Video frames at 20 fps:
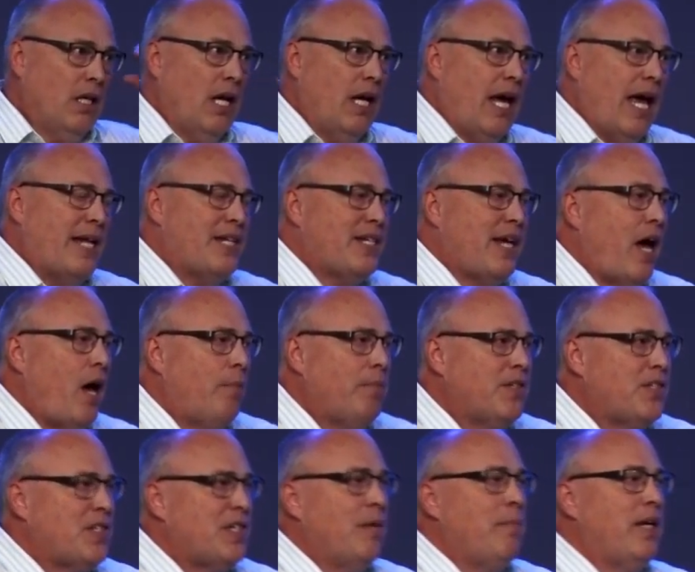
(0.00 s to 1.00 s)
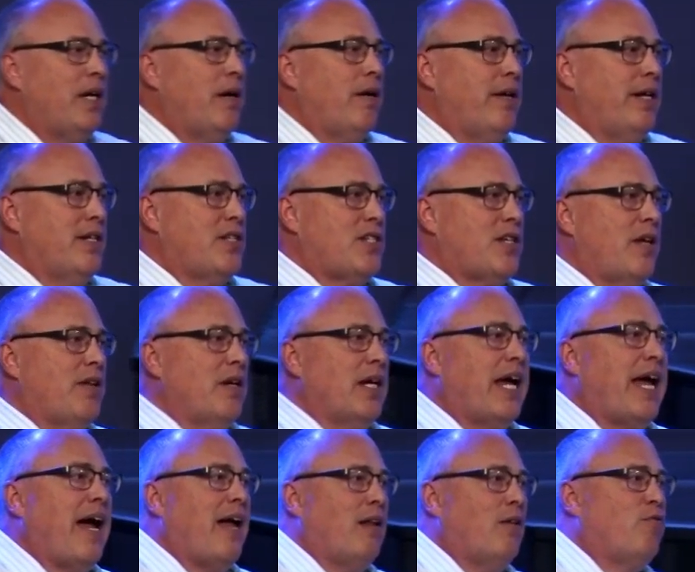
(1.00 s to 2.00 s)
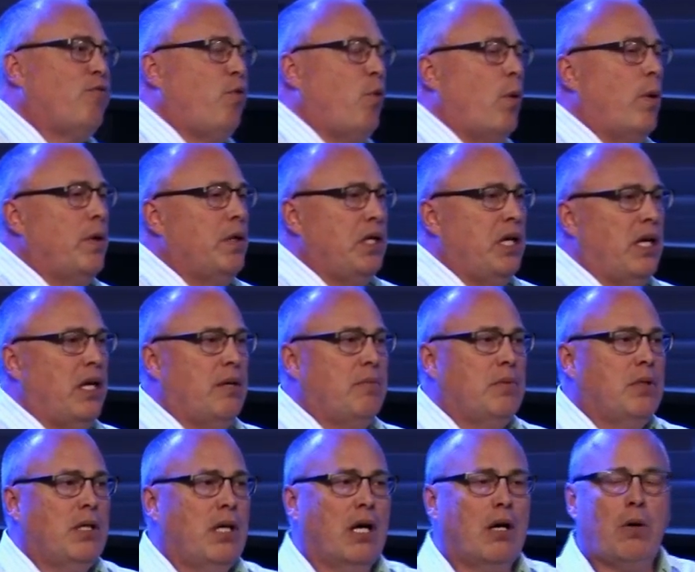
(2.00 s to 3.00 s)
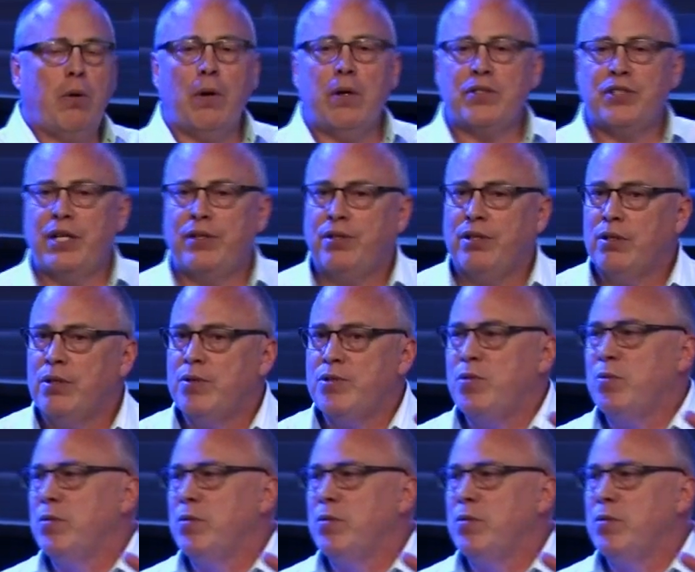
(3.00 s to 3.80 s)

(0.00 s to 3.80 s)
At Talbot Seminary in Southern California, a course I took was